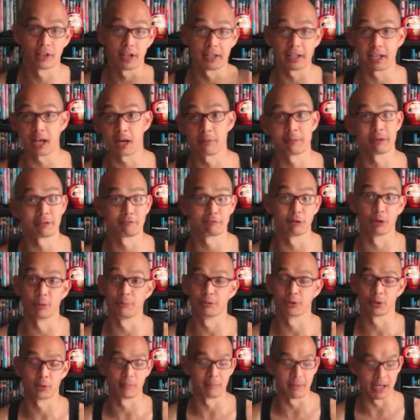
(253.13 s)
Dynamic
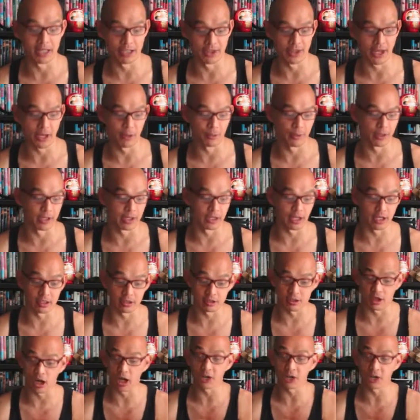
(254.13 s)
ropes are made that way, and